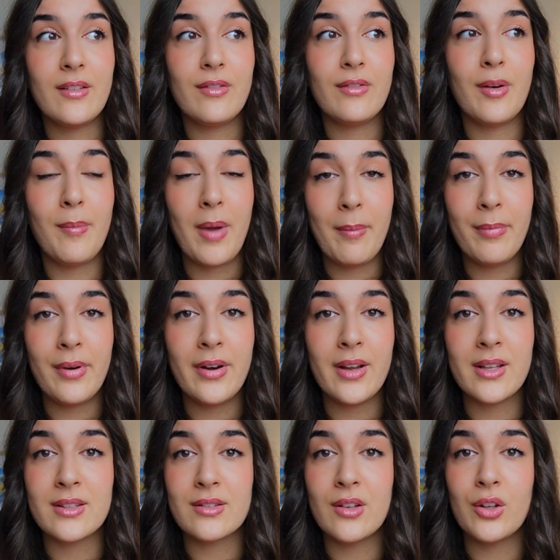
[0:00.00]
remember,
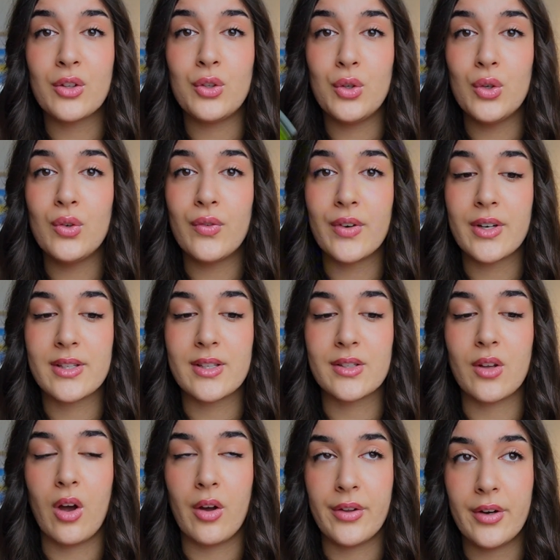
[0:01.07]
it's not you
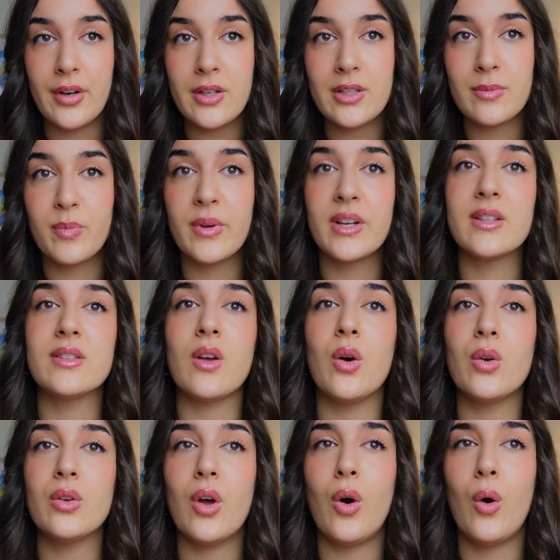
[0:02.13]
versus others, but it's
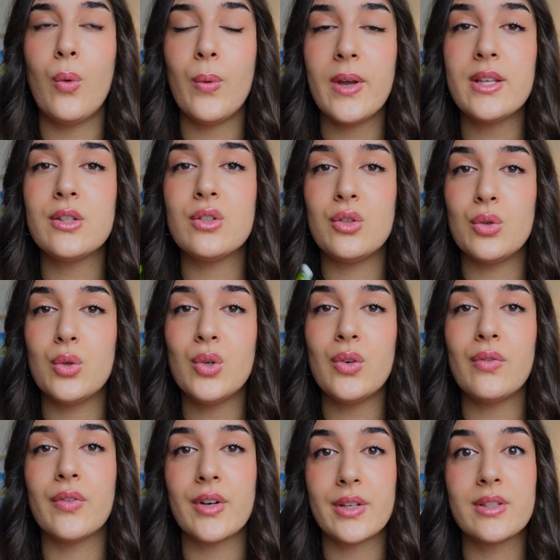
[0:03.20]
always
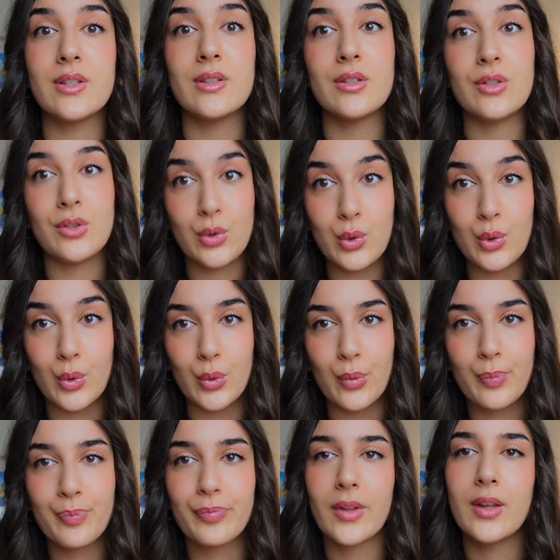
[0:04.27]
you versus
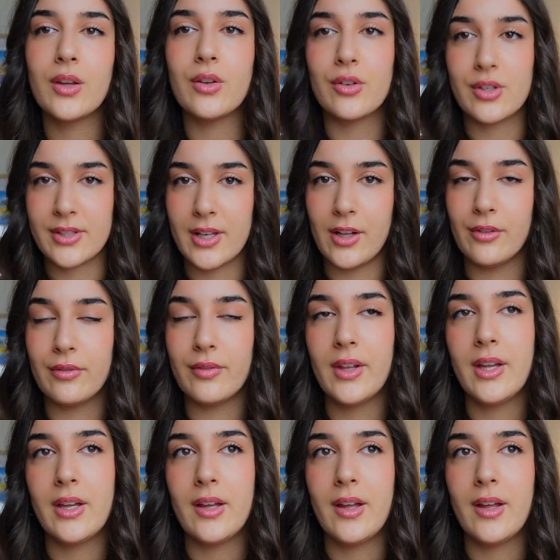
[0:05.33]
yourself.